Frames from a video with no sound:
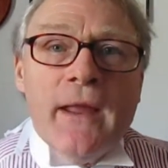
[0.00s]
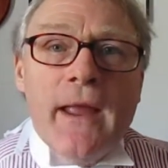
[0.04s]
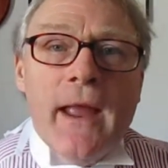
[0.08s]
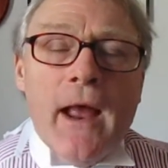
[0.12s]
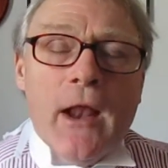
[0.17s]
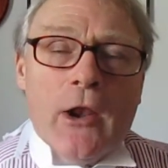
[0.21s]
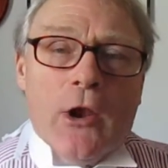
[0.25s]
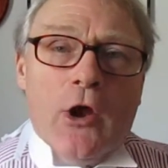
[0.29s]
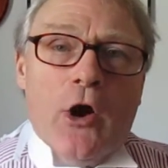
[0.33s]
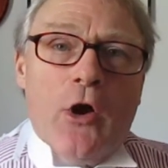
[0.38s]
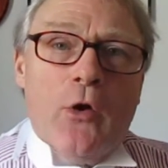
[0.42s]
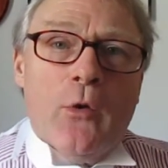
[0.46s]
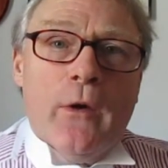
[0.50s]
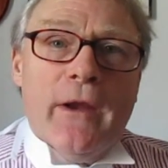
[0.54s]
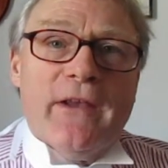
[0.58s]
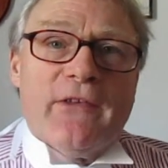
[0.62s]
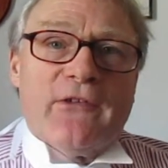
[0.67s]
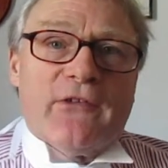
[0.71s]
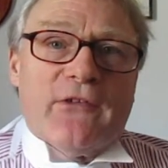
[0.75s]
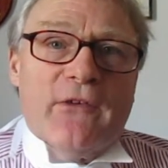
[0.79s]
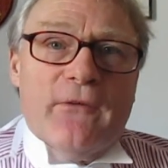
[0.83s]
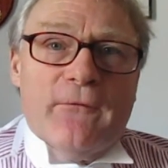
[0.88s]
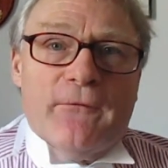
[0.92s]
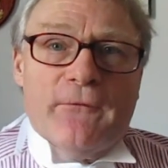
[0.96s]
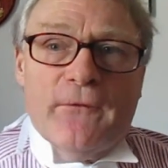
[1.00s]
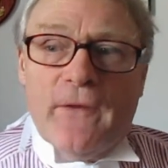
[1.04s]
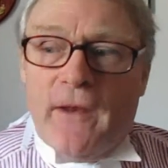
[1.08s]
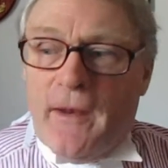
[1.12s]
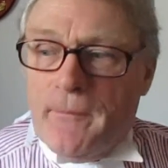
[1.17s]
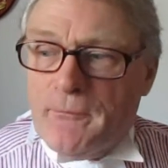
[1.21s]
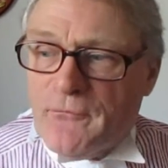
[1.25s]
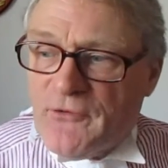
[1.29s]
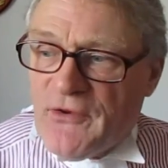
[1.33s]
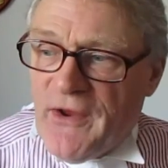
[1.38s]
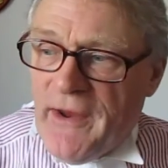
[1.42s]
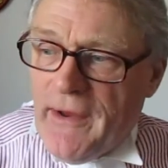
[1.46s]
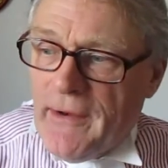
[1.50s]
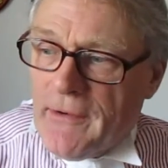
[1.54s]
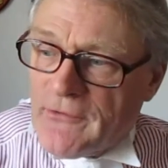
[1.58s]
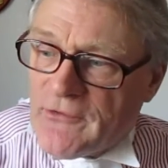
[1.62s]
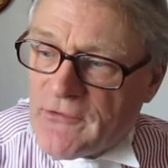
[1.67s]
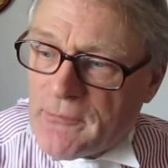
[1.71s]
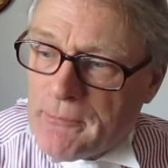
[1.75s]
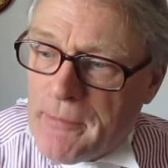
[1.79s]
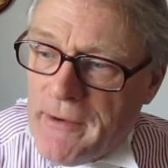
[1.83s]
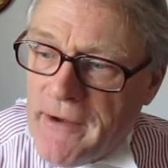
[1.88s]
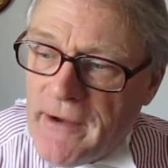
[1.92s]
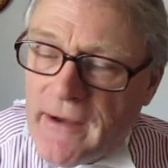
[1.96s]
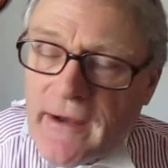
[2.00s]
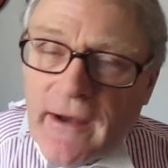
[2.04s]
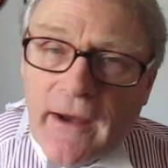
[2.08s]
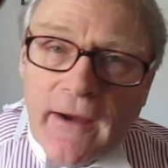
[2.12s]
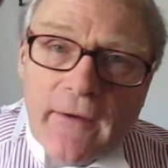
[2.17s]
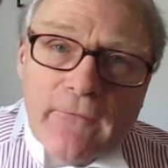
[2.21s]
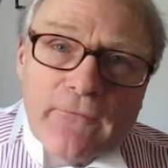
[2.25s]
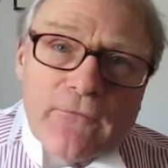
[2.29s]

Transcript: Hello, it's Philip Taylor speaking